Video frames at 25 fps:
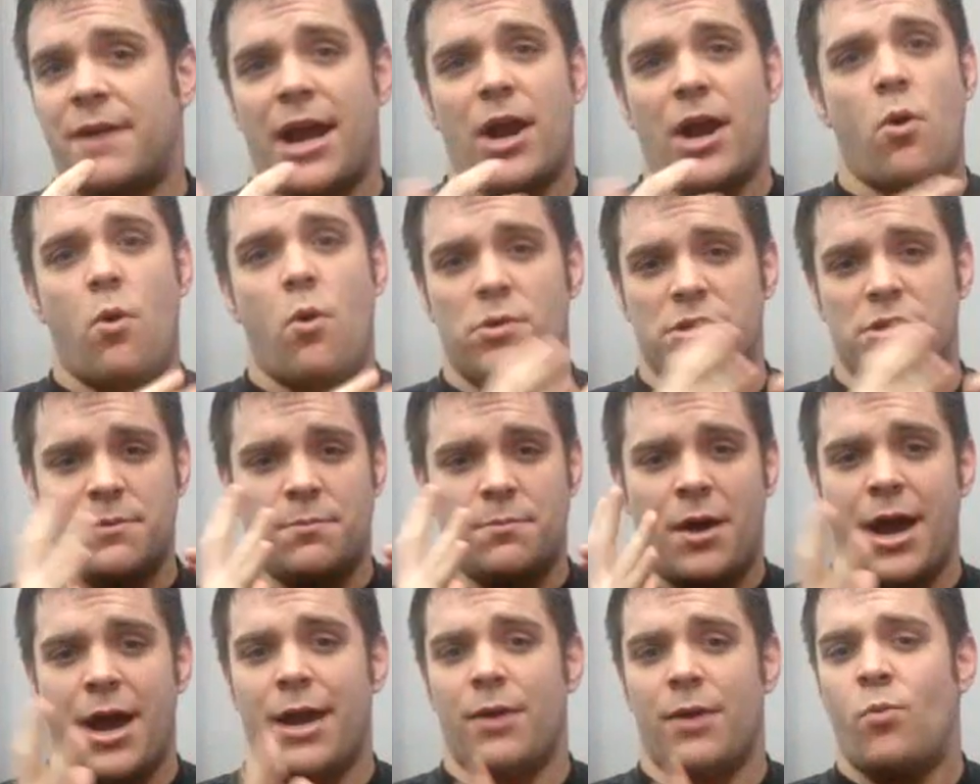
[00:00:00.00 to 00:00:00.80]
And I go
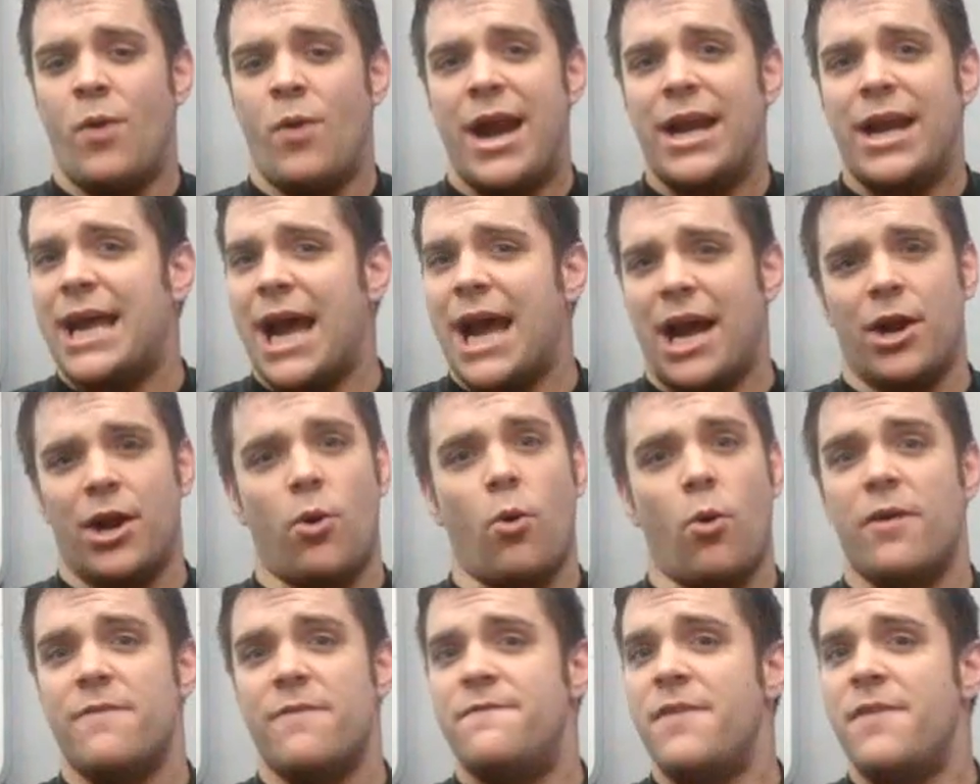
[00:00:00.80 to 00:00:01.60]
into my weight
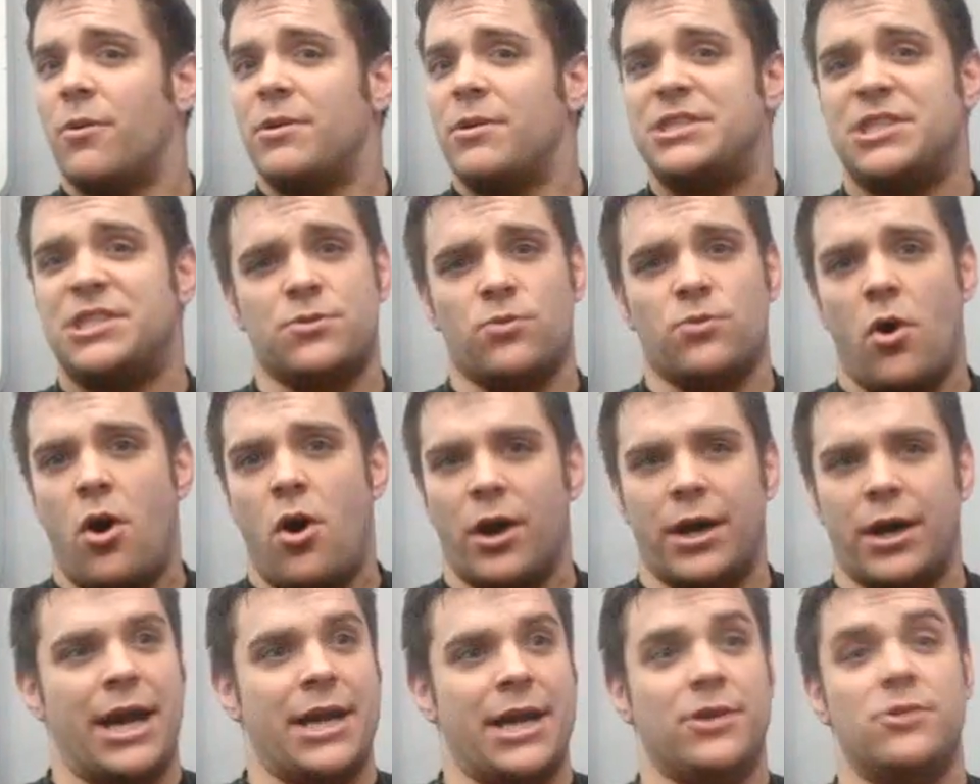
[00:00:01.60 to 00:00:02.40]
category very
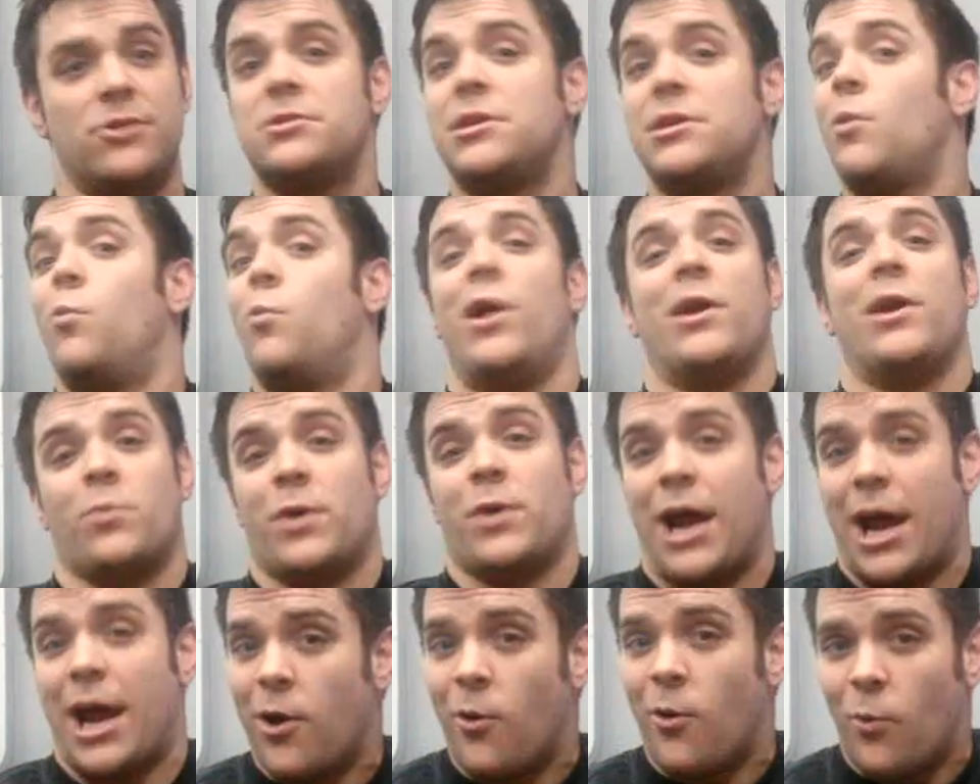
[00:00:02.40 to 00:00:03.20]
strong, and I usually win
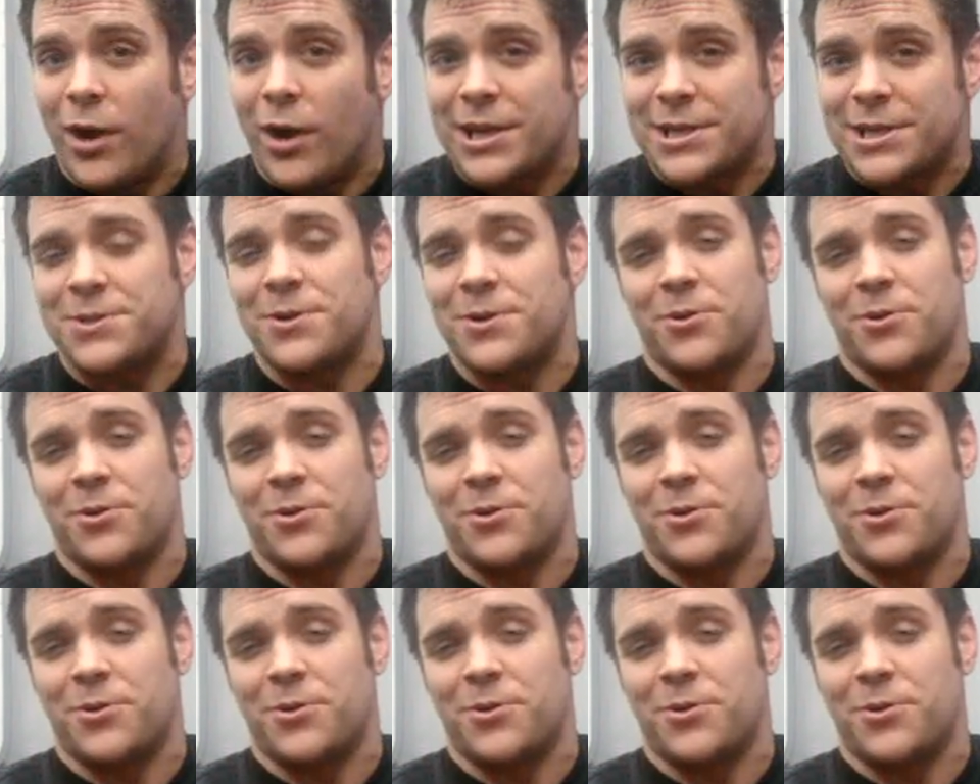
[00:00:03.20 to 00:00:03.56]
when I go in.